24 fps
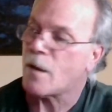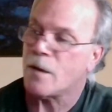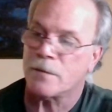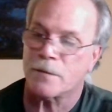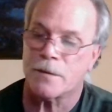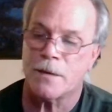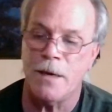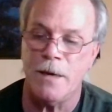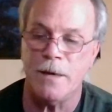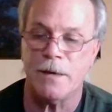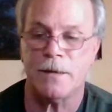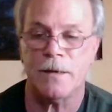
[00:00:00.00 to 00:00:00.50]

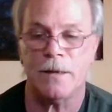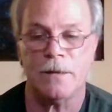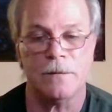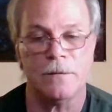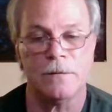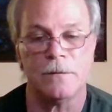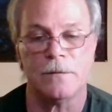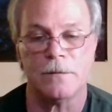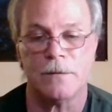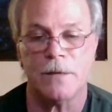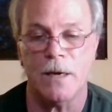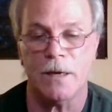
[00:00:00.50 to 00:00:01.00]
Taking
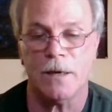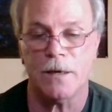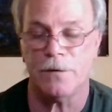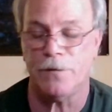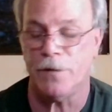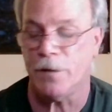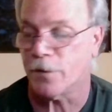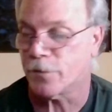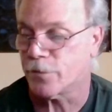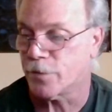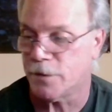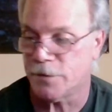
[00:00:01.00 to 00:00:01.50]

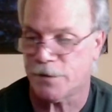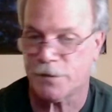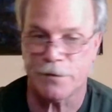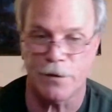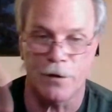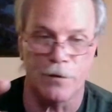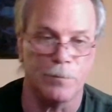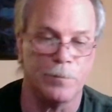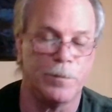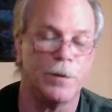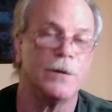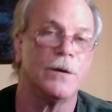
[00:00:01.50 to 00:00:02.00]
the
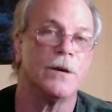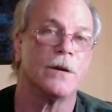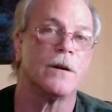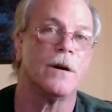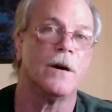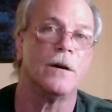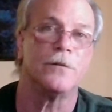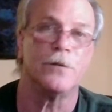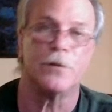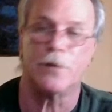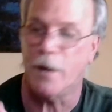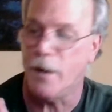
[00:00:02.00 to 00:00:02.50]
Crisco and putting it
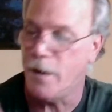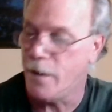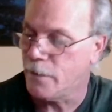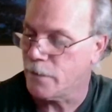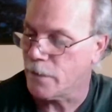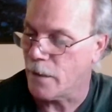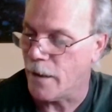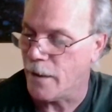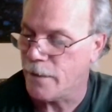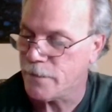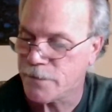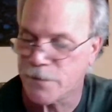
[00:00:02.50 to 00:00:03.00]
on your
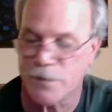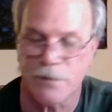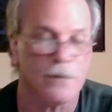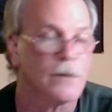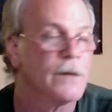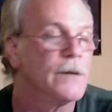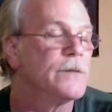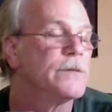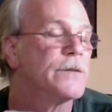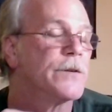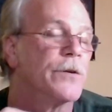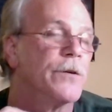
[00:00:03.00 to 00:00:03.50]
headlights
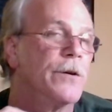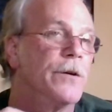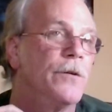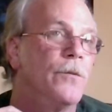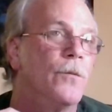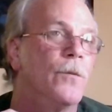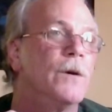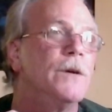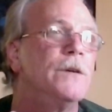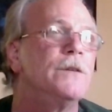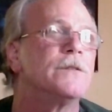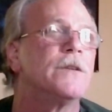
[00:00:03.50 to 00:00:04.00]
during
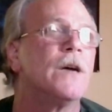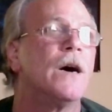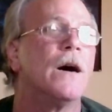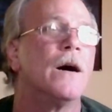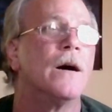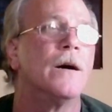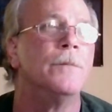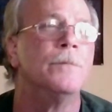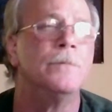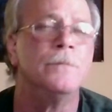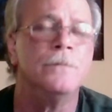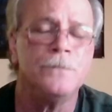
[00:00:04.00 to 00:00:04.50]
the
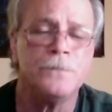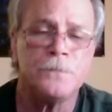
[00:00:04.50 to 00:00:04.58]
wintertime,